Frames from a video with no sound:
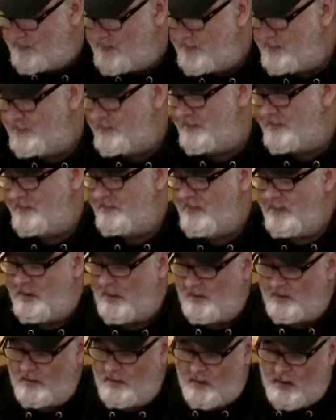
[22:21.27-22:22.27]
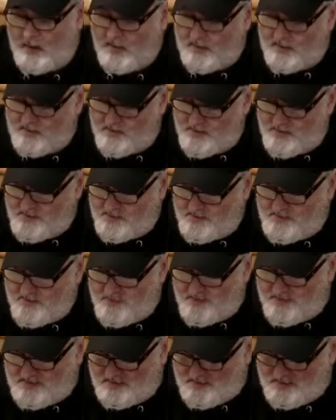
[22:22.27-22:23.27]
specific underlying conditions.
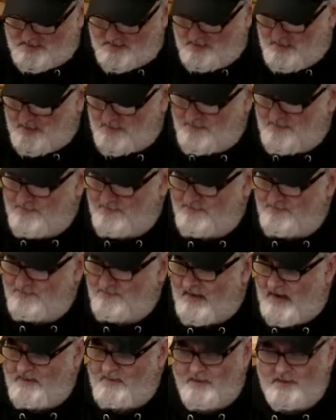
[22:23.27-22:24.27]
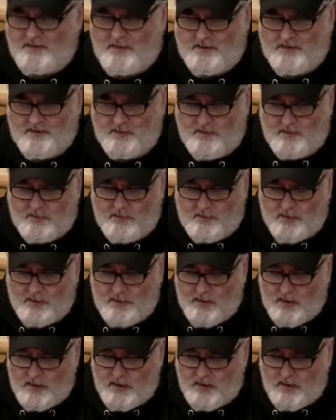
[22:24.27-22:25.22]
It was a list of about 5 or 6 of them, and